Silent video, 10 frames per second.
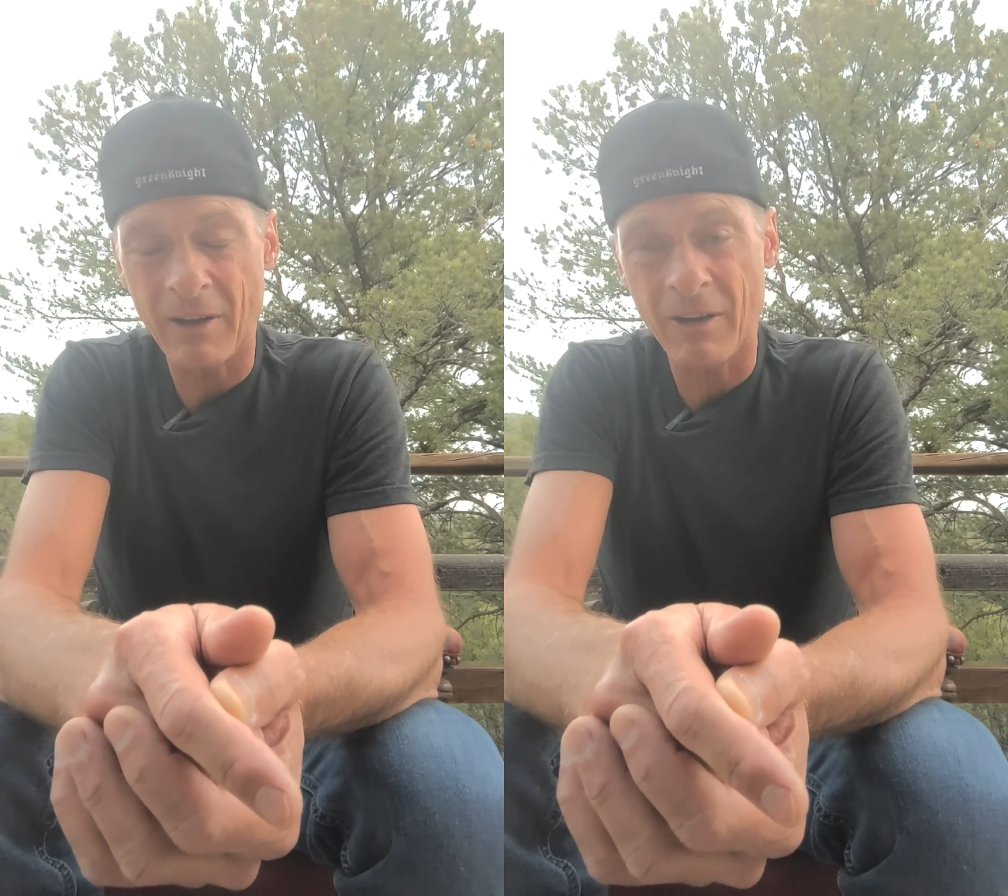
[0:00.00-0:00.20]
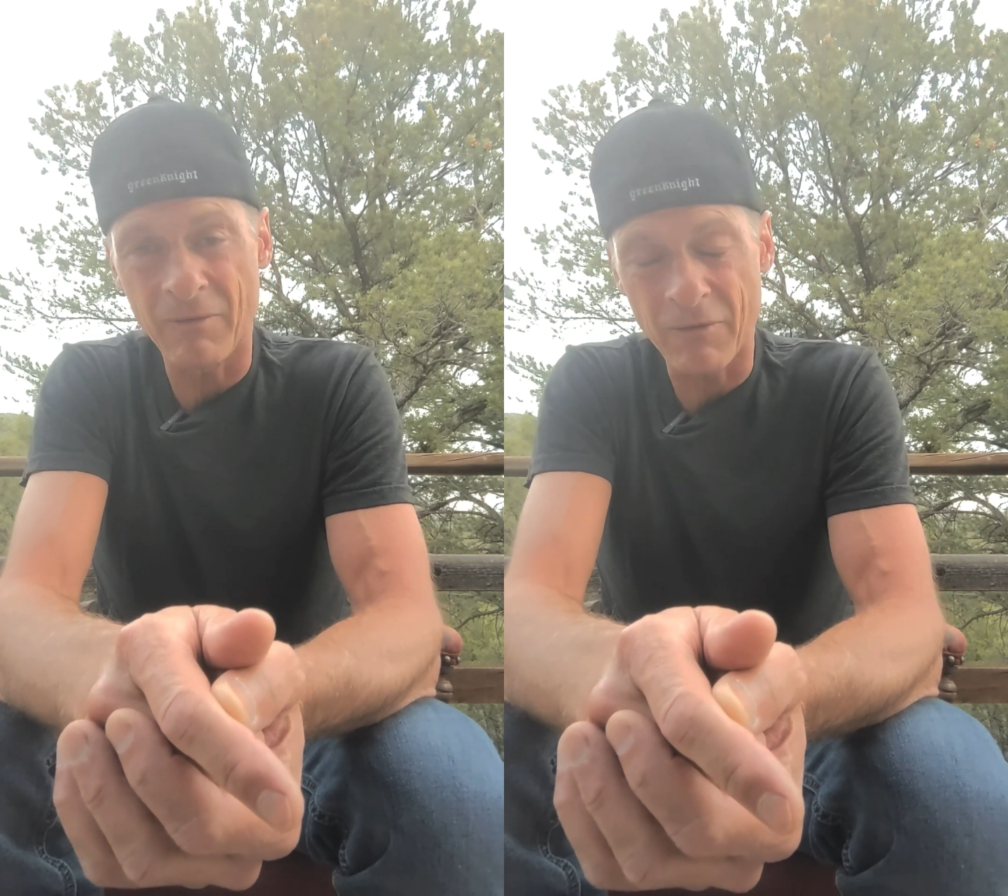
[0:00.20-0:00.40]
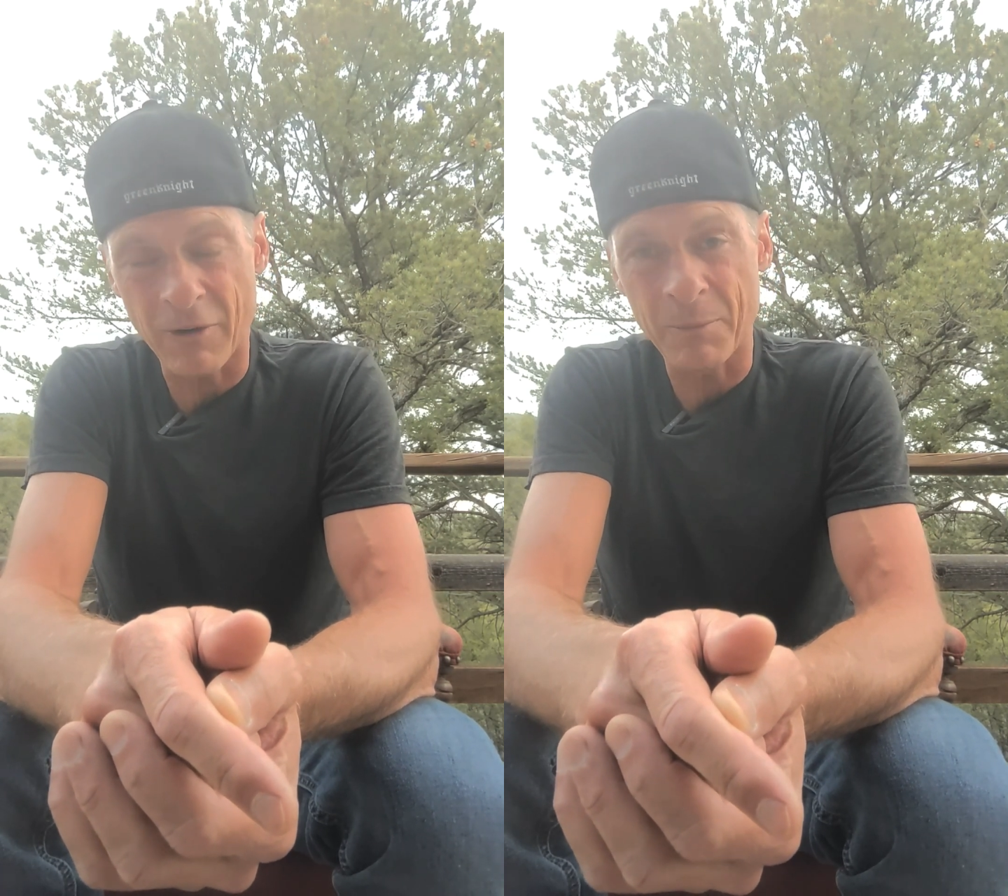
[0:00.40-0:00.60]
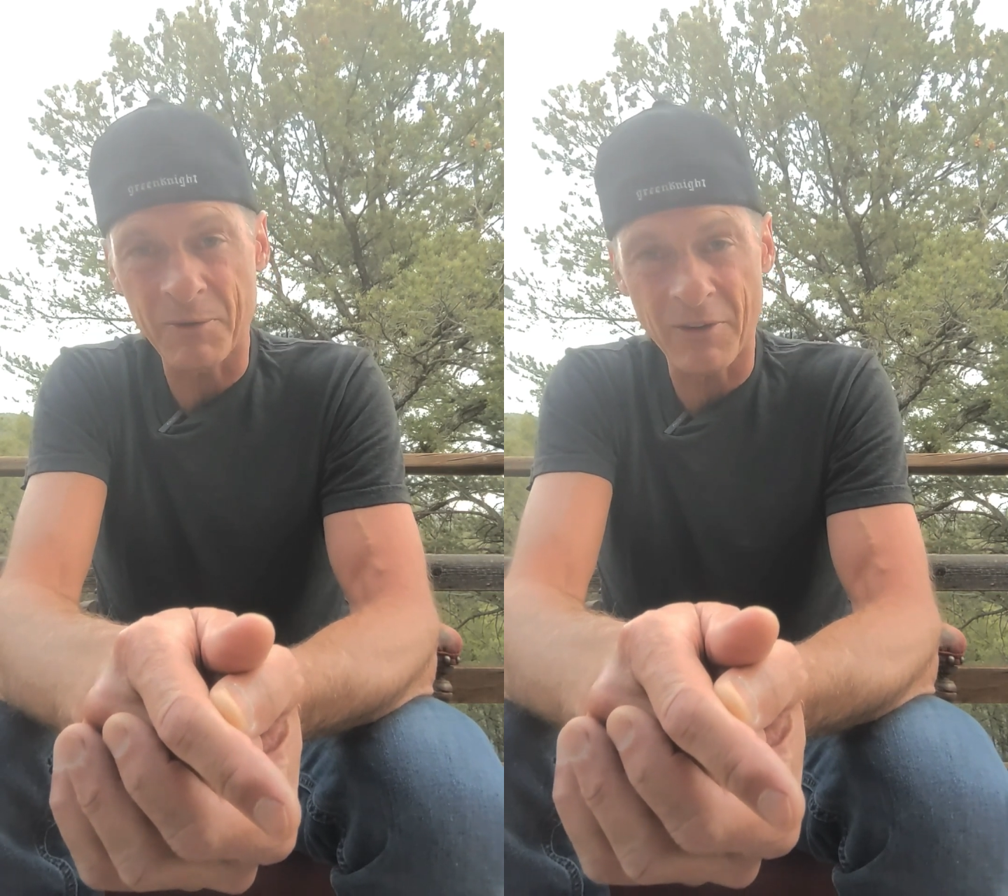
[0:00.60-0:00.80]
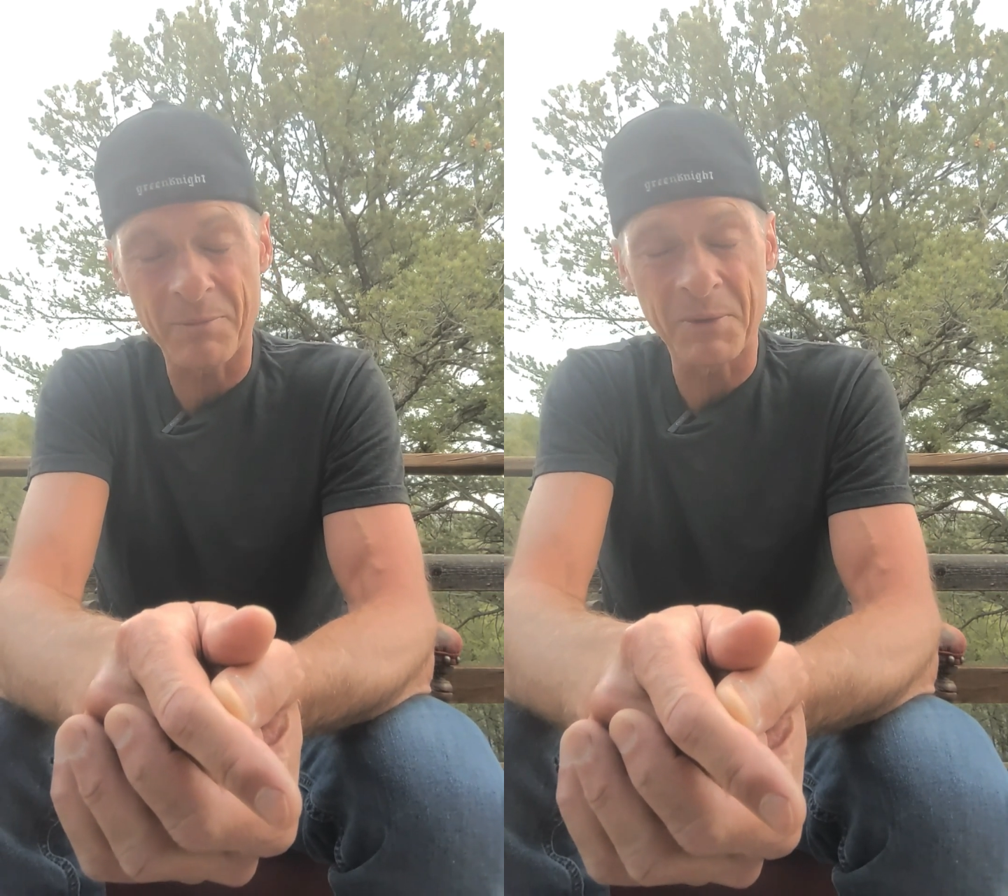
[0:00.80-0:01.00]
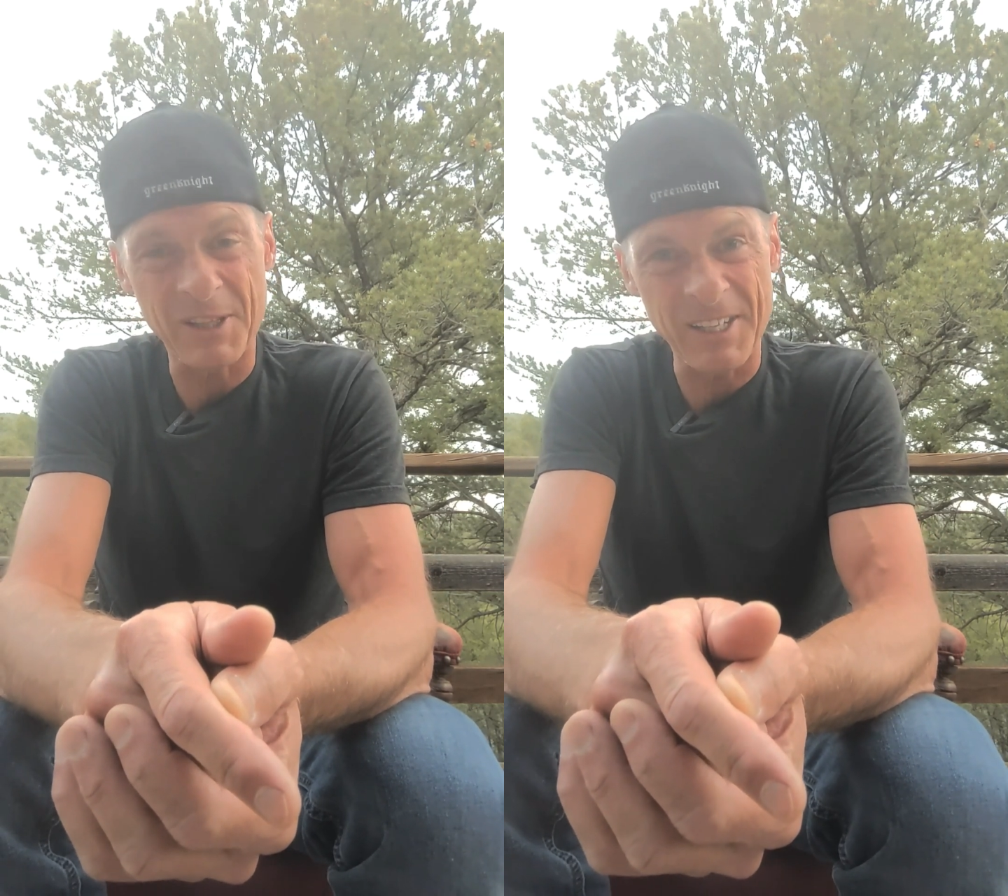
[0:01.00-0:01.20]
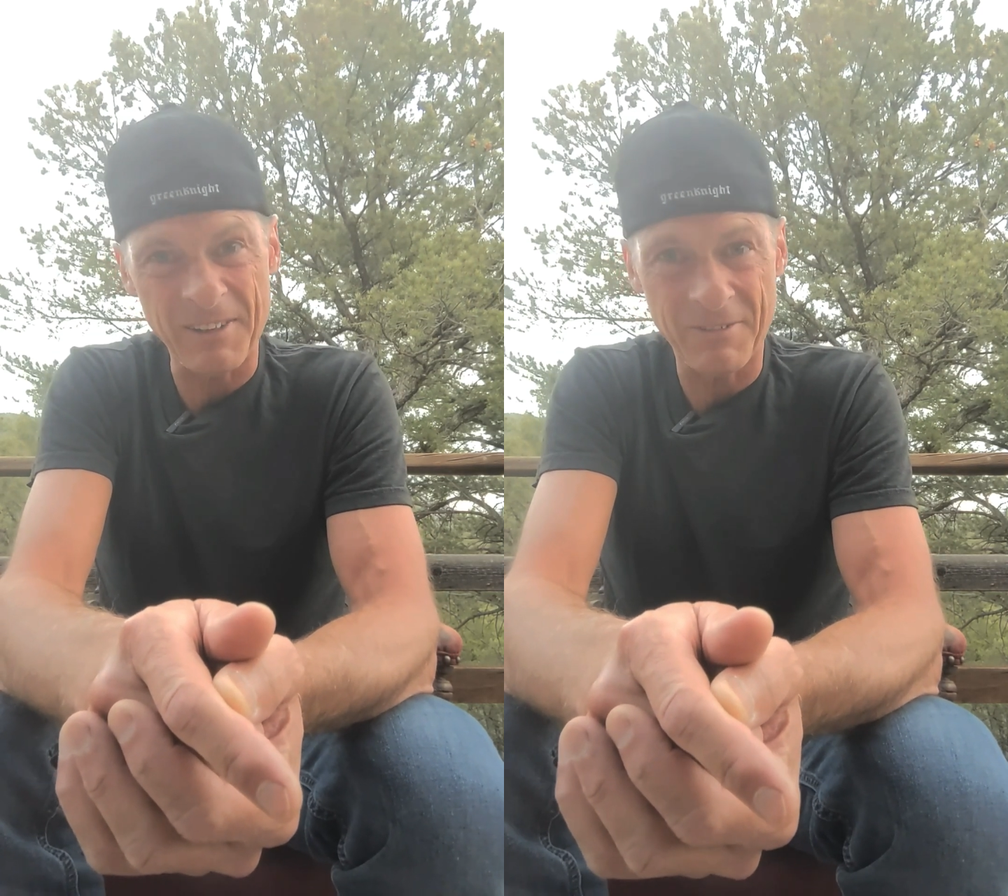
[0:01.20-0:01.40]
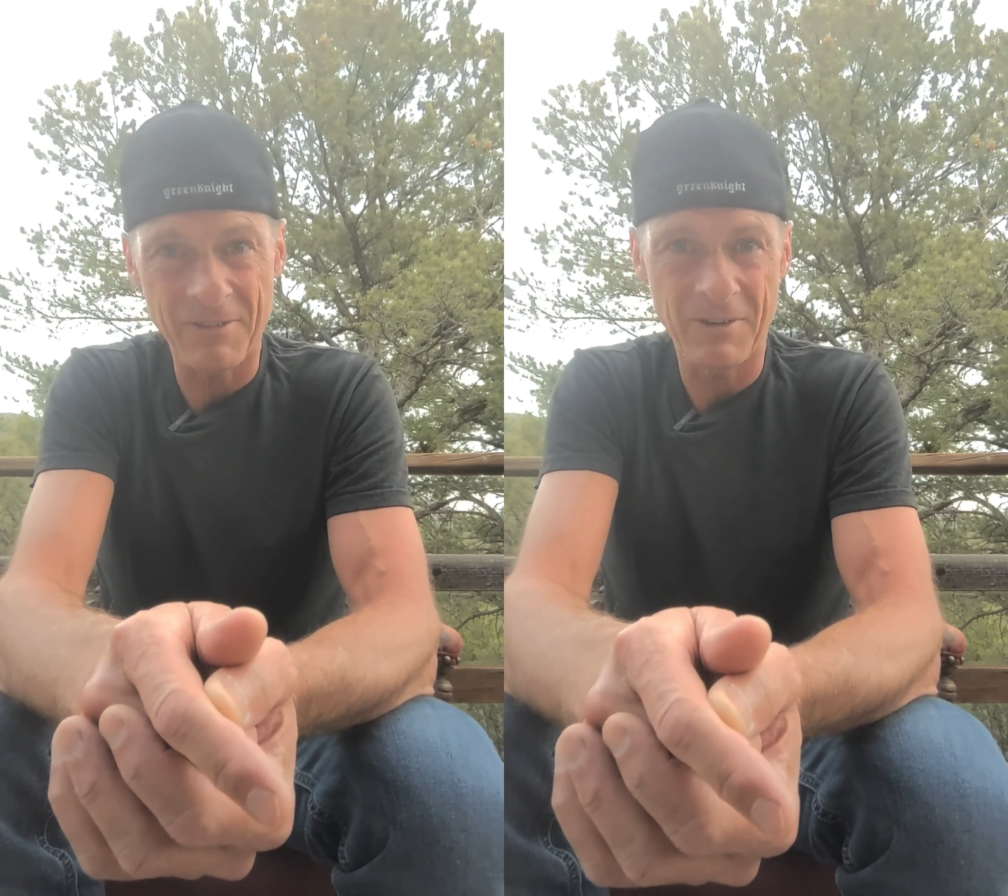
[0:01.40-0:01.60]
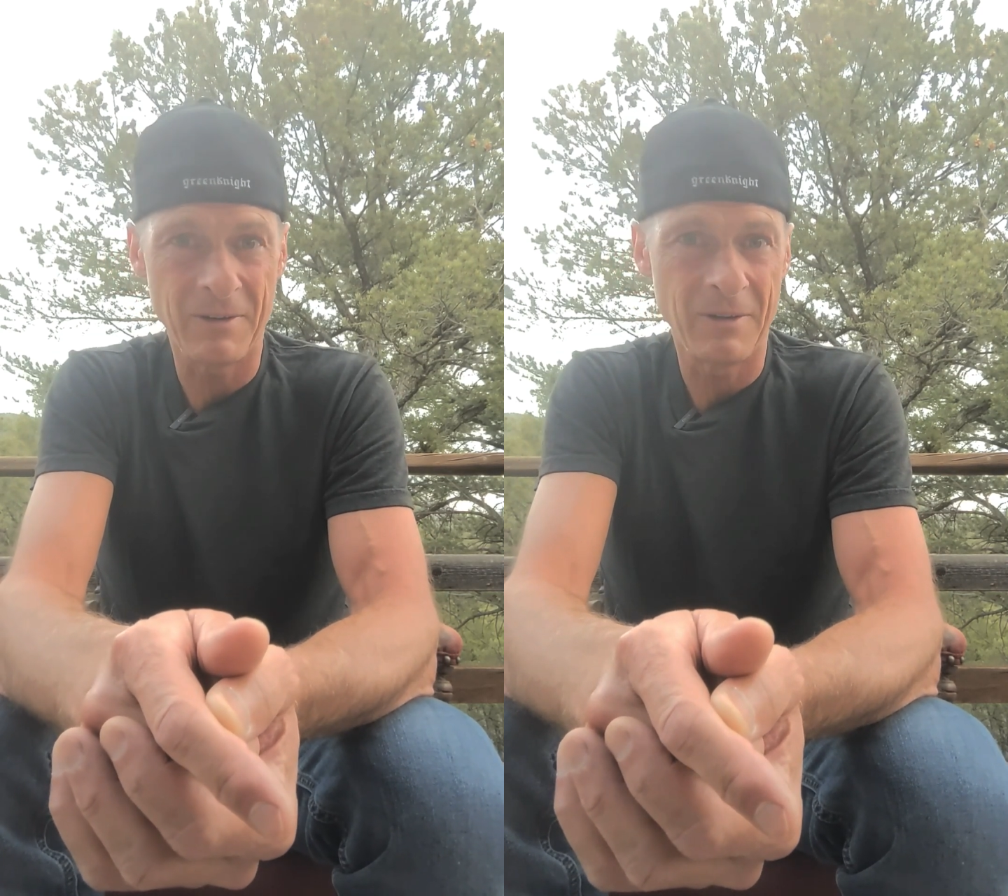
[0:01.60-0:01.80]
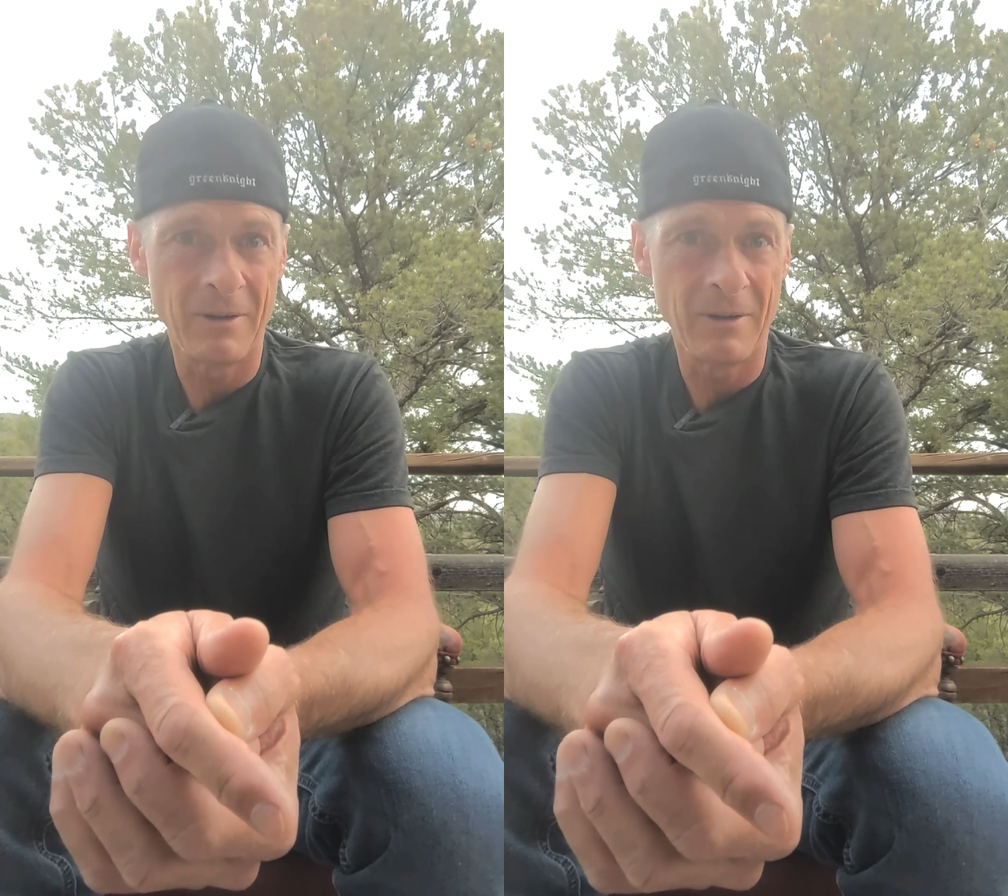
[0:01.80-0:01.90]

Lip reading: that confirms the belief.